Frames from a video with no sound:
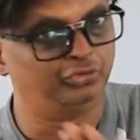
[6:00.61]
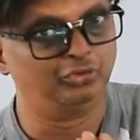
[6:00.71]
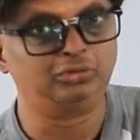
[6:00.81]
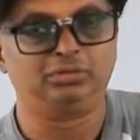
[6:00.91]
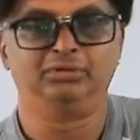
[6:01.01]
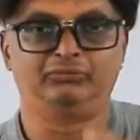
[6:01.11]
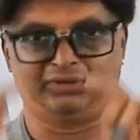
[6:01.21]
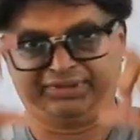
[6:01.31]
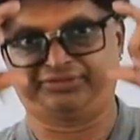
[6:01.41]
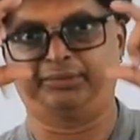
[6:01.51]
Know
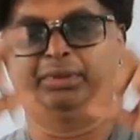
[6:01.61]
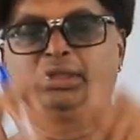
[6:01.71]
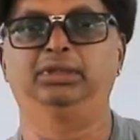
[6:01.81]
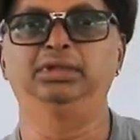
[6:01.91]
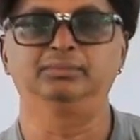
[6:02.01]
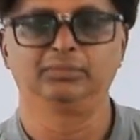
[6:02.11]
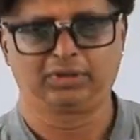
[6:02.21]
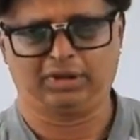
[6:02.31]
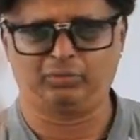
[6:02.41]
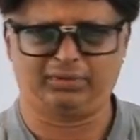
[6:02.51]
what is the beginning and what